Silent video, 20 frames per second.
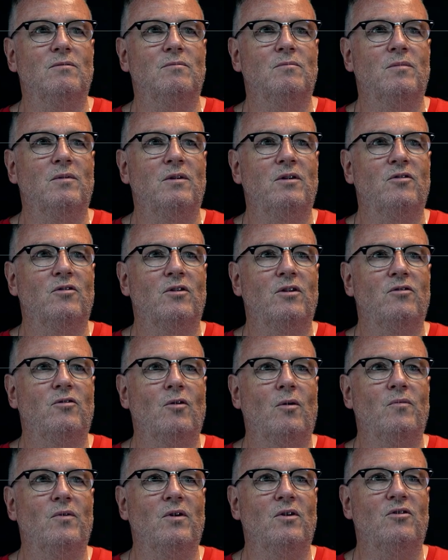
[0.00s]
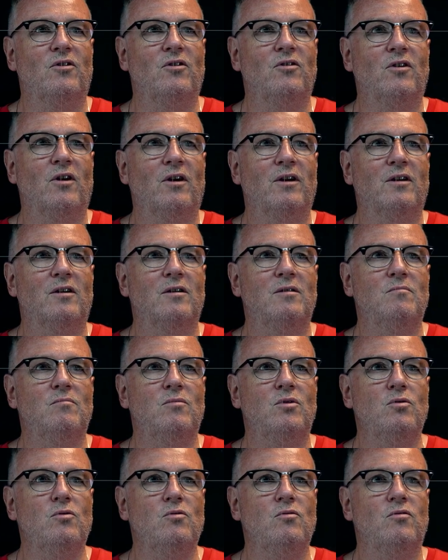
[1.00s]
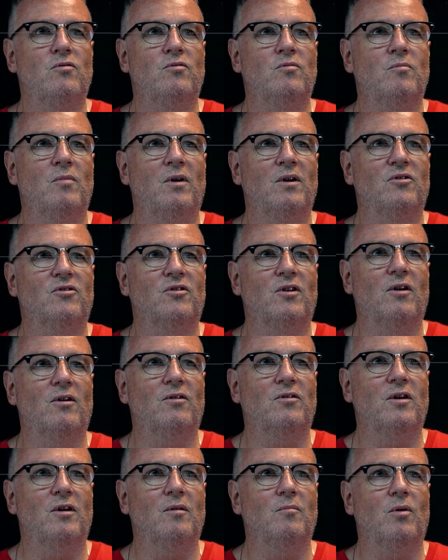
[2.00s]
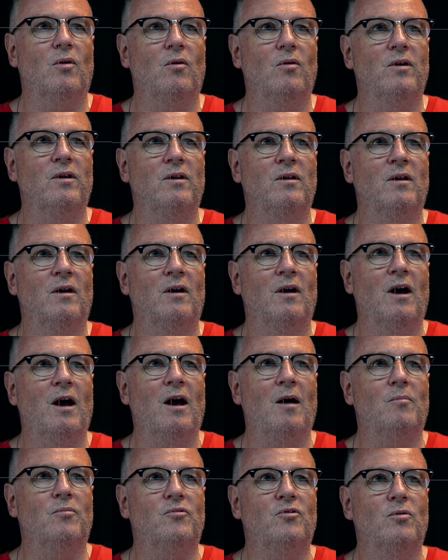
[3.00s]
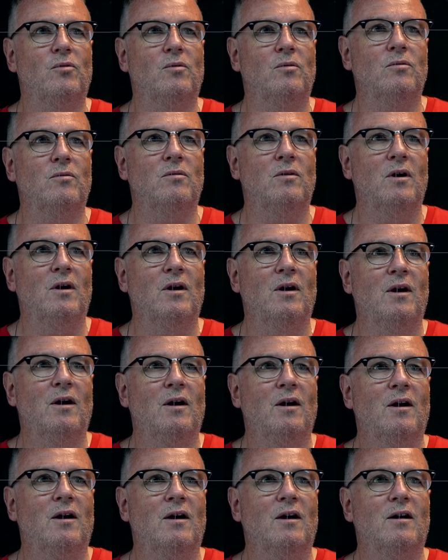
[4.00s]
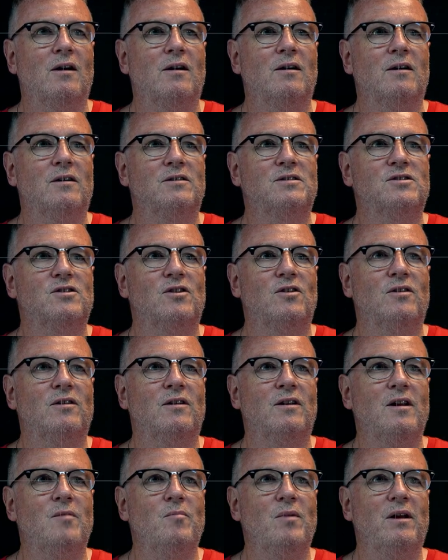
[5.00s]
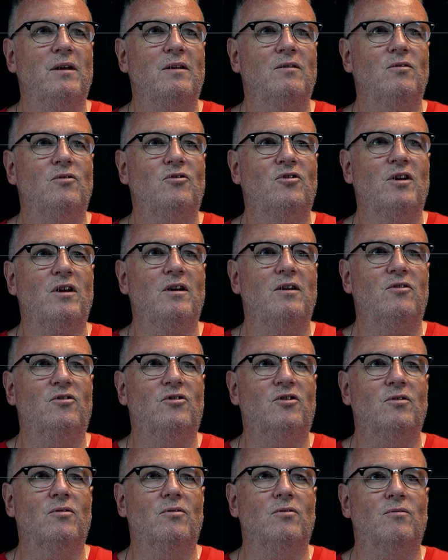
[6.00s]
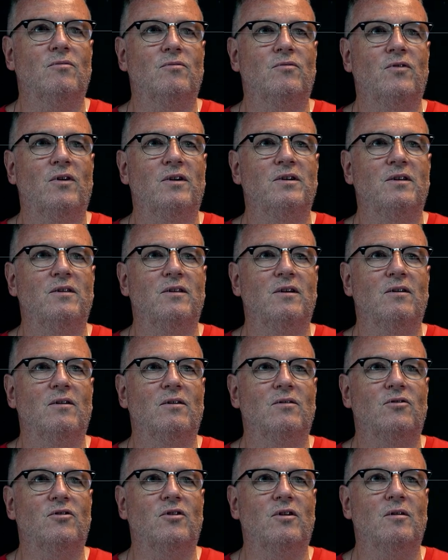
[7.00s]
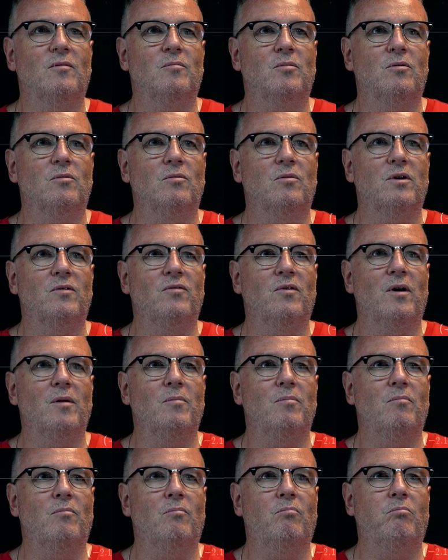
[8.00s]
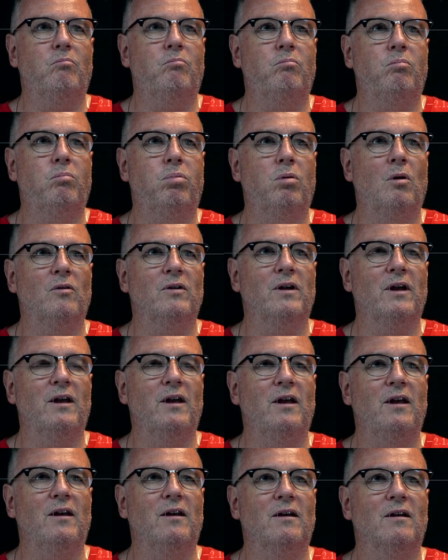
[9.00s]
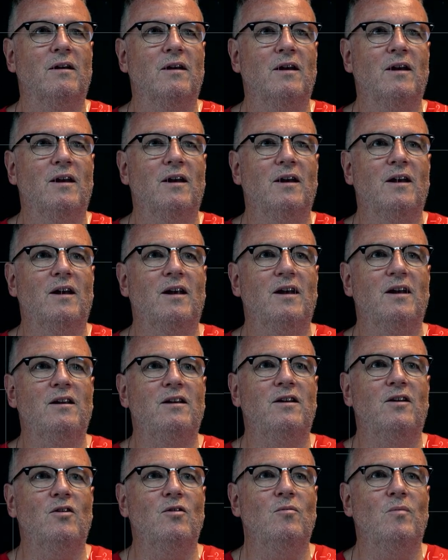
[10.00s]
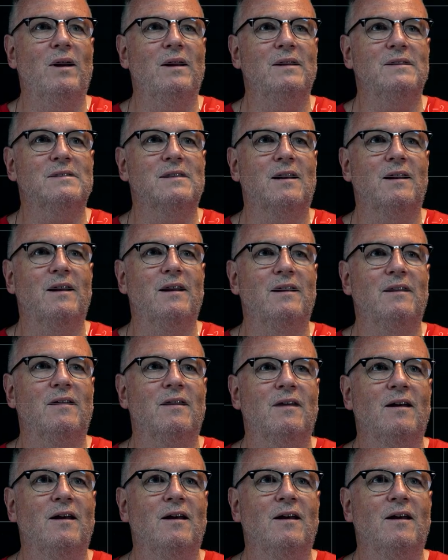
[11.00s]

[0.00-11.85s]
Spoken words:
is obvious, is I can move my starting point up to a certain limit. You see, it's still finding the answer. But what if I plonk it here in no man's land?